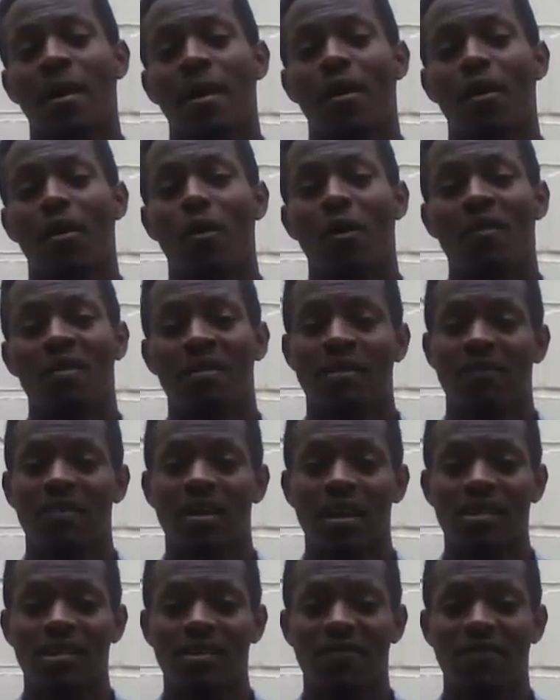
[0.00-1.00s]
or over the
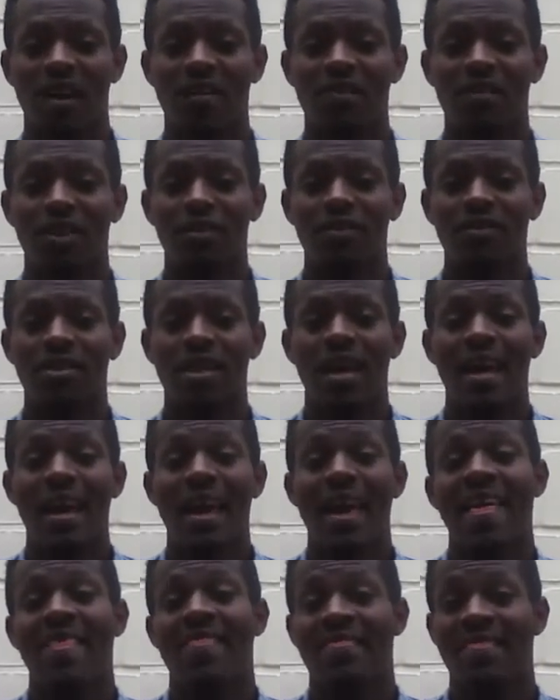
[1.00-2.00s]
next 5 years,
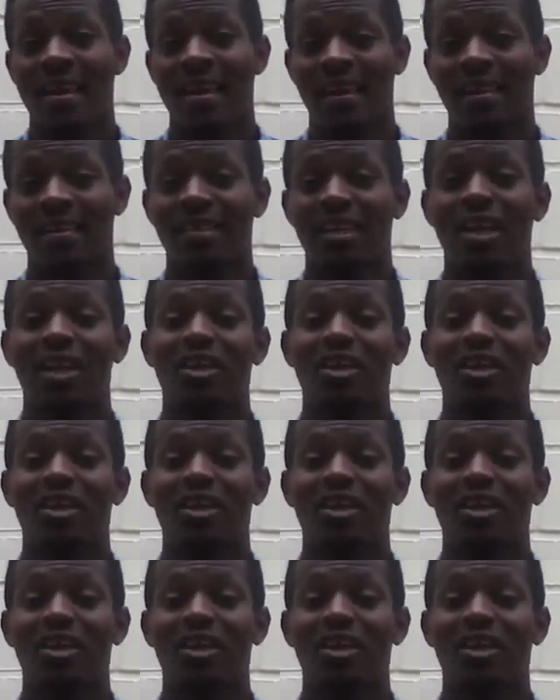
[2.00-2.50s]
and then